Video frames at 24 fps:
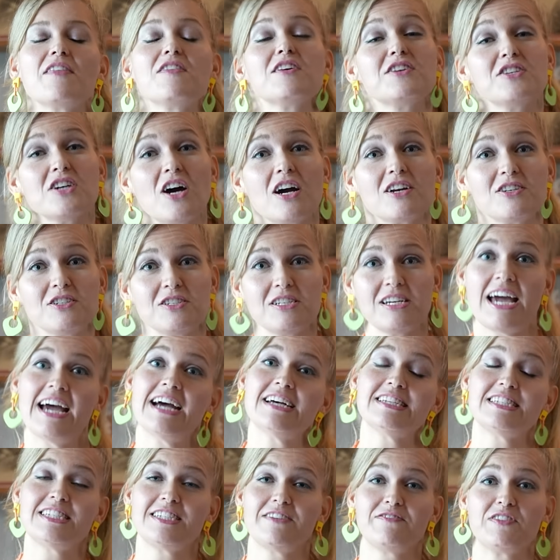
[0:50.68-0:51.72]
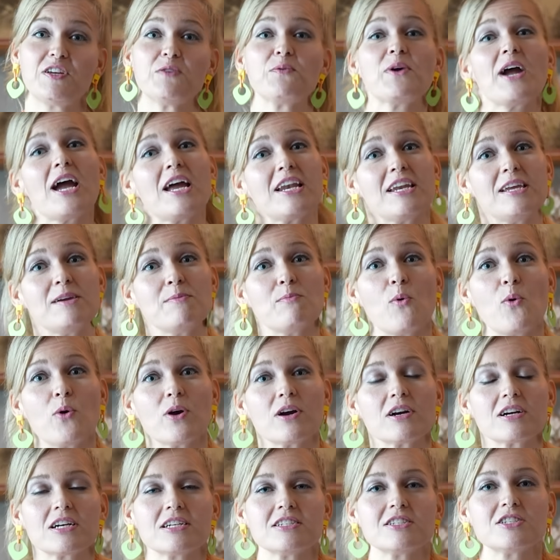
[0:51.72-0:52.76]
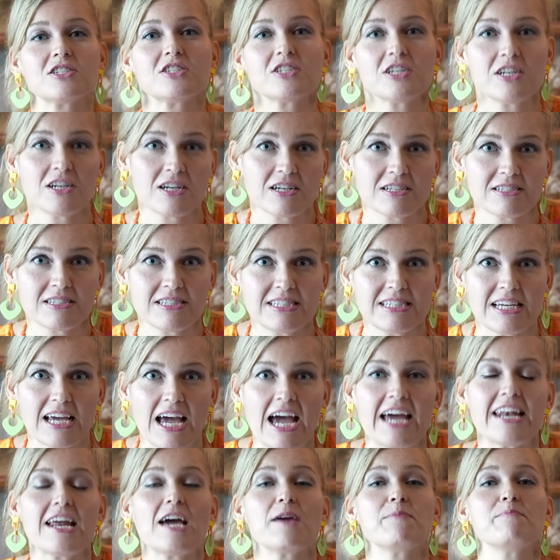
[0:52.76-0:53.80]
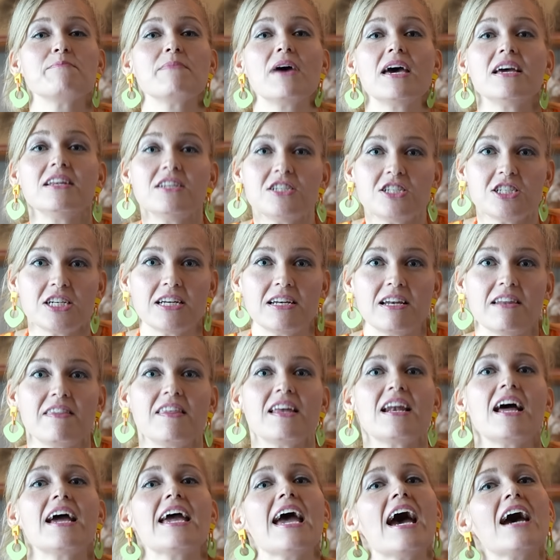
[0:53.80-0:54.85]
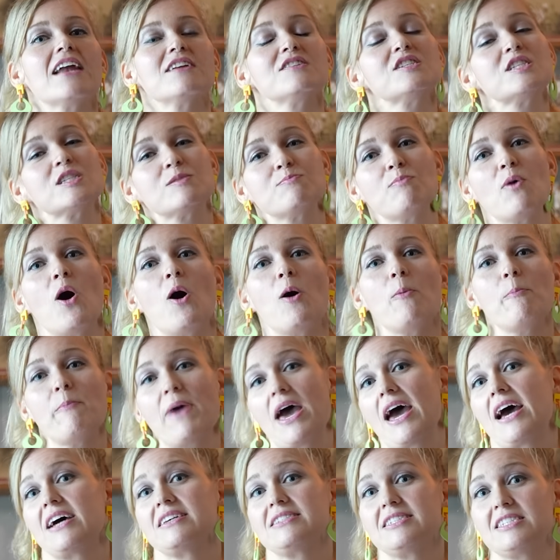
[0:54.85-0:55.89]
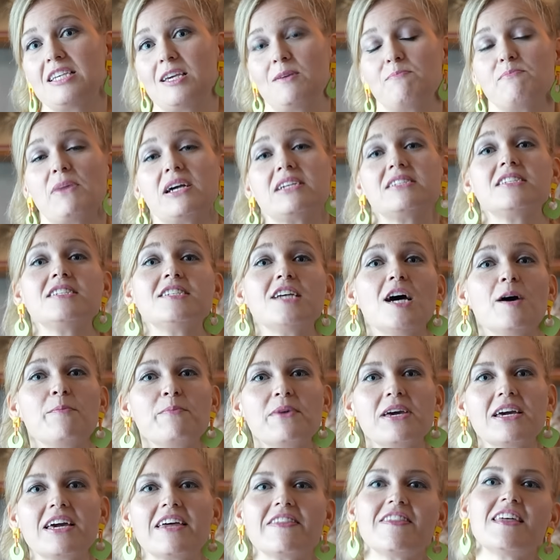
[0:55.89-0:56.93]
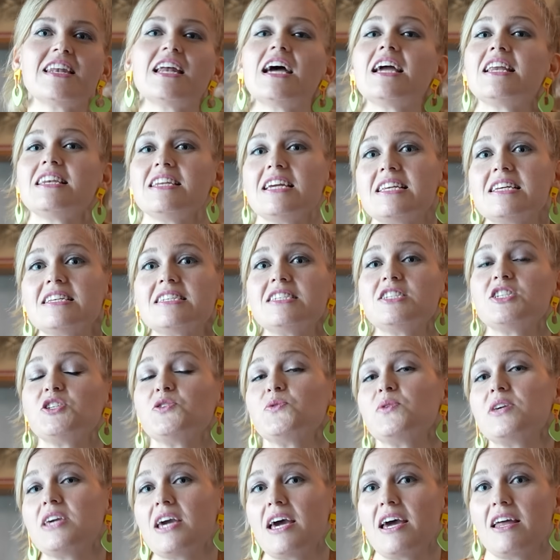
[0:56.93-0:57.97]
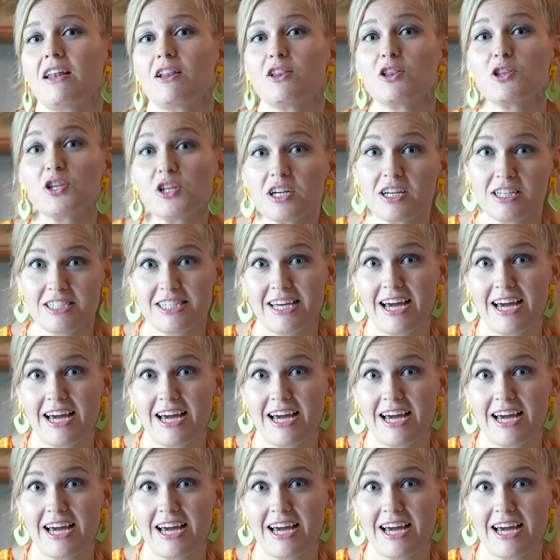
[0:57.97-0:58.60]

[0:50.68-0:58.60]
the doctor asked if there were any more concerns, and I mentioned that I had a small mass in my stomach that I needed to get looked